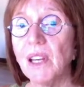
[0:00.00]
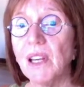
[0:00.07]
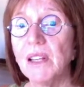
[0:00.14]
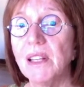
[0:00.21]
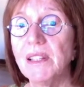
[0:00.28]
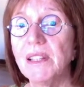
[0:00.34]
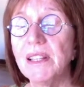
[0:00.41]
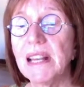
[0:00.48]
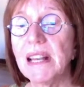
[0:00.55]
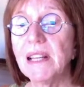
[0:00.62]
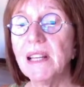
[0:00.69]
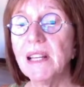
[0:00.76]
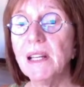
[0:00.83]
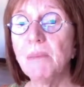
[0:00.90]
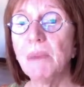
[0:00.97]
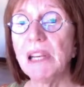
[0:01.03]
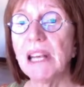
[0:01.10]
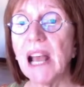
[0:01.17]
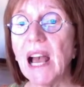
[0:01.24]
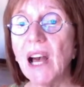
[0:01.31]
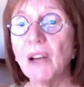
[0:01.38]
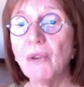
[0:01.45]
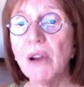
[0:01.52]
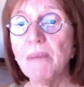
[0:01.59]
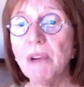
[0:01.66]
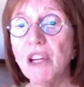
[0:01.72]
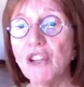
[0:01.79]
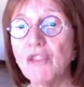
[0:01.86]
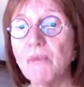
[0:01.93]
This is Anita B. How do I
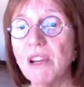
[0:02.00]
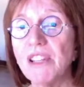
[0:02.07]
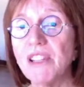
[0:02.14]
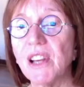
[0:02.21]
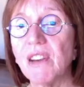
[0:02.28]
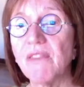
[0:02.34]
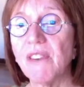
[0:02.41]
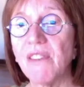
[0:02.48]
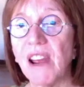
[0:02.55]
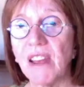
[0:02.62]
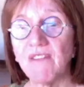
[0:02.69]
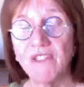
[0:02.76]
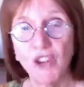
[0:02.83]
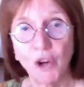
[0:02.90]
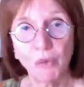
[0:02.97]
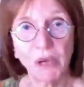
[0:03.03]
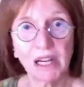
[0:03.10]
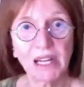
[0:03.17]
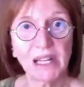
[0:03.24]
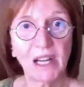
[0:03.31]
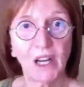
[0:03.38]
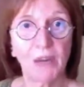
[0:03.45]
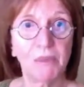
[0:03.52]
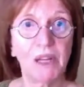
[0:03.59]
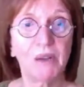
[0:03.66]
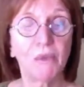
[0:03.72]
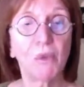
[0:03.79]
measure myself if I have nobody to help me?